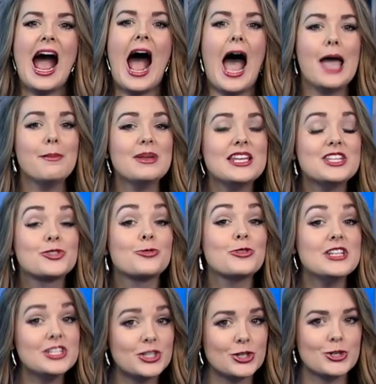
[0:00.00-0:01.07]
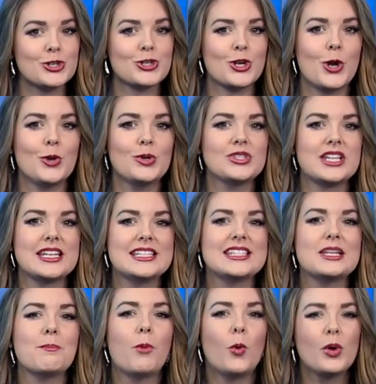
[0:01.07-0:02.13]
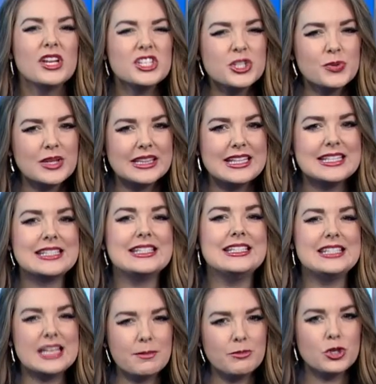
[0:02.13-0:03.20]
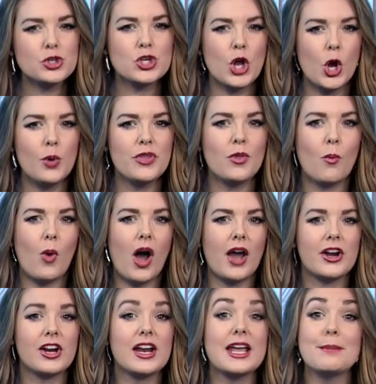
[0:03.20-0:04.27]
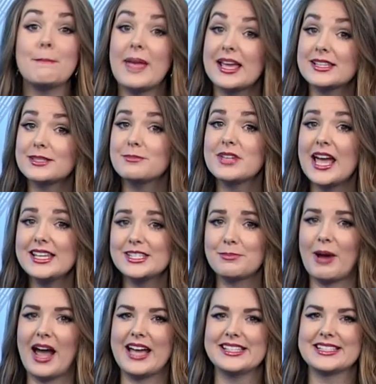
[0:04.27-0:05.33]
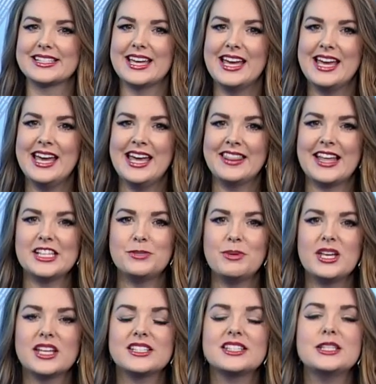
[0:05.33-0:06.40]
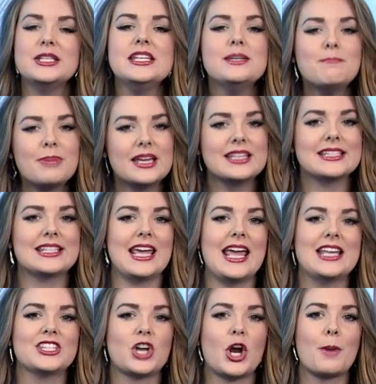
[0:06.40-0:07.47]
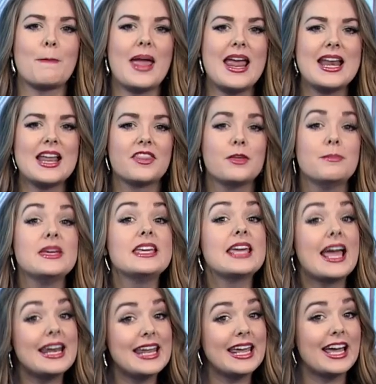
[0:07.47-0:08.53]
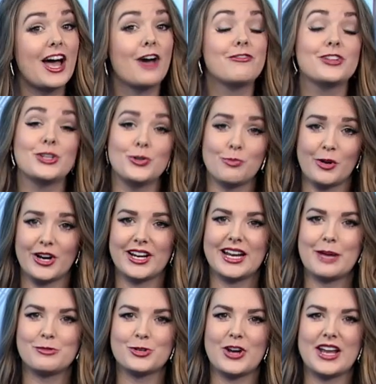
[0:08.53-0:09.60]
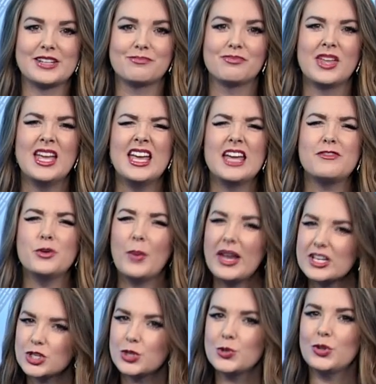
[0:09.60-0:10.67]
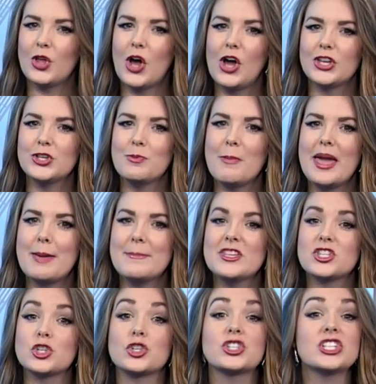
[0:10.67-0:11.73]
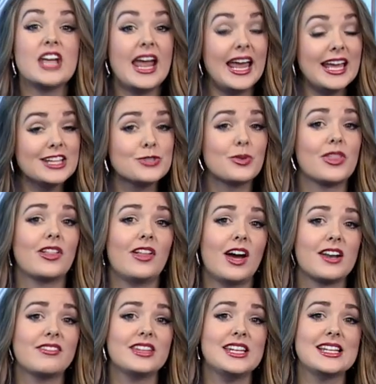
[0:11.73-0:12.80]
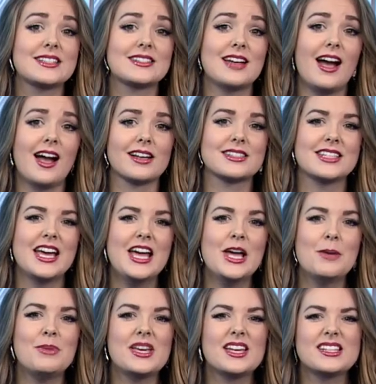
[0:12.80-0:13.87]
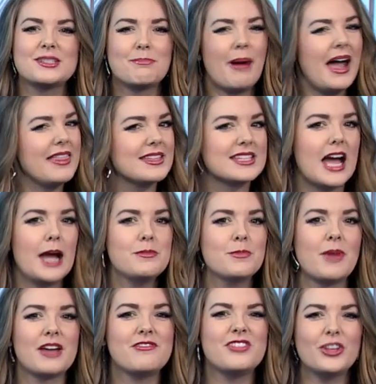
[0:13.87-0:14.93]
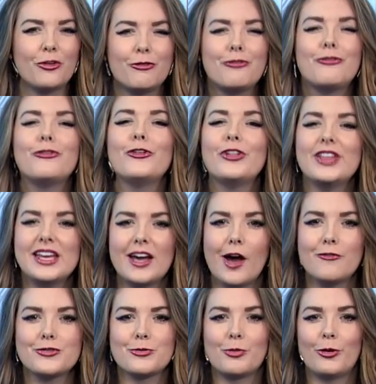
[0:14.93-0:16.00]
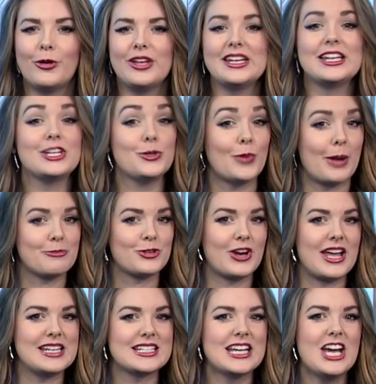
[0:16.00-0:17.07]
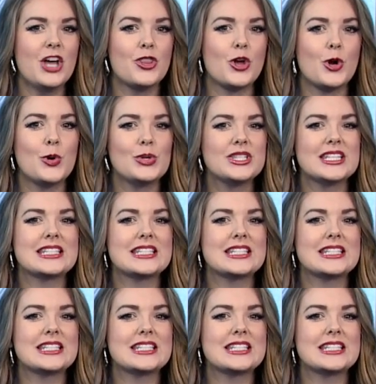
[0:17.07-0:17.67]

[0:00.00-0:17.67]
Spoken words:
IBD's research shows that it's important to at least dip your toe in the water and make some test buys. That's because the biggest gains are made at the beginning of a new market uptrend. If you wait too long, you may miss your chance with a lot of leading stocks, because by the time you might feel fully comfortable in a new uptrend, those